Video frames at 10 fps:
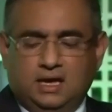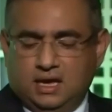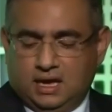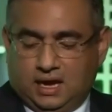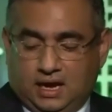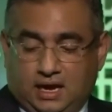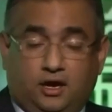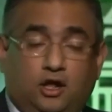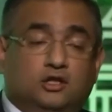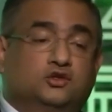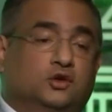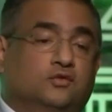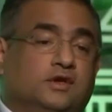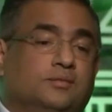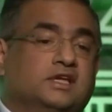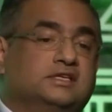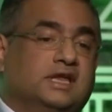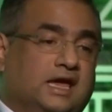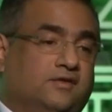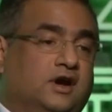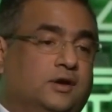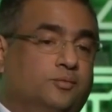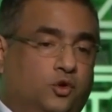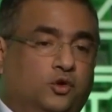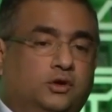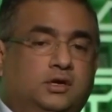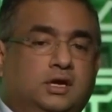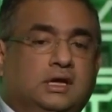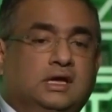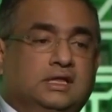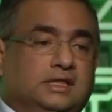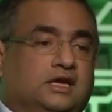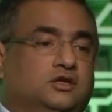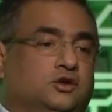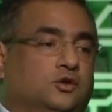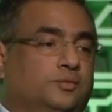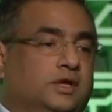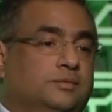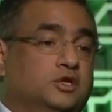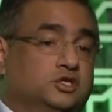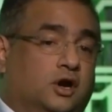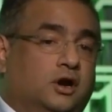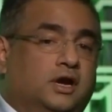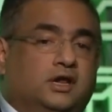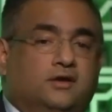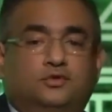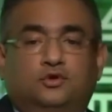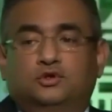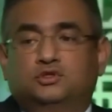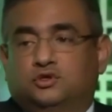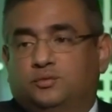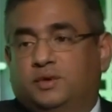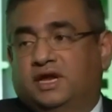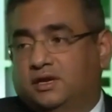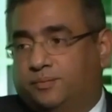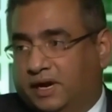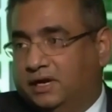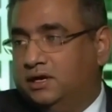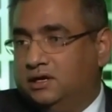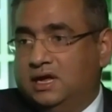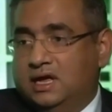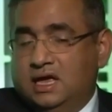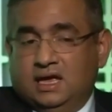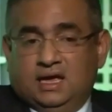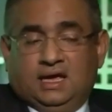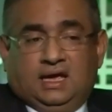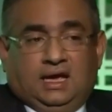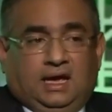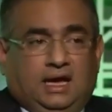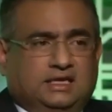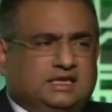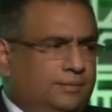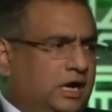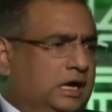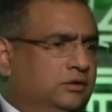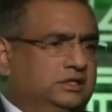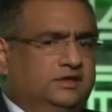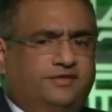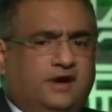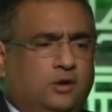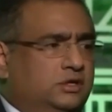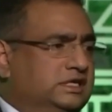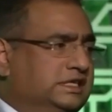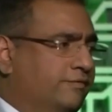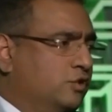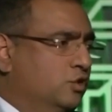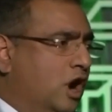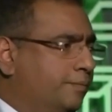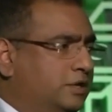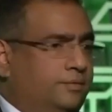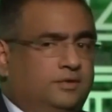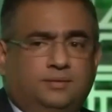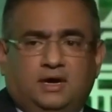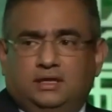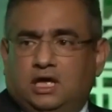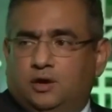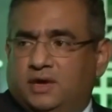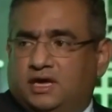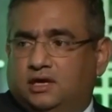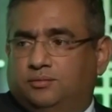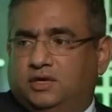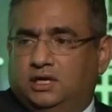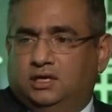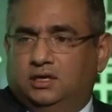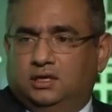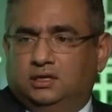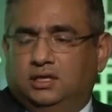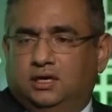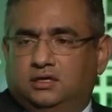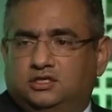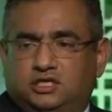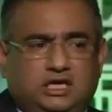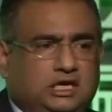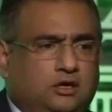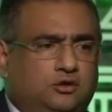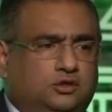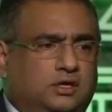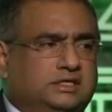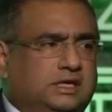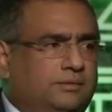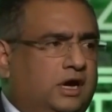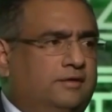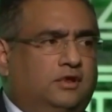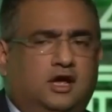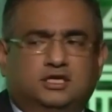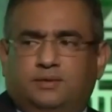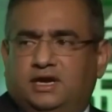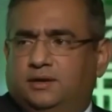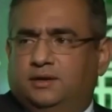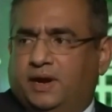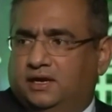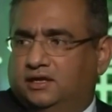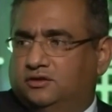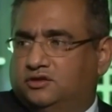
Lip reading: And also we must have our board that should be, majority of those should be independent. Somehow the founders have co-opted me by now making me their CEO, so somehow I've lost my independence.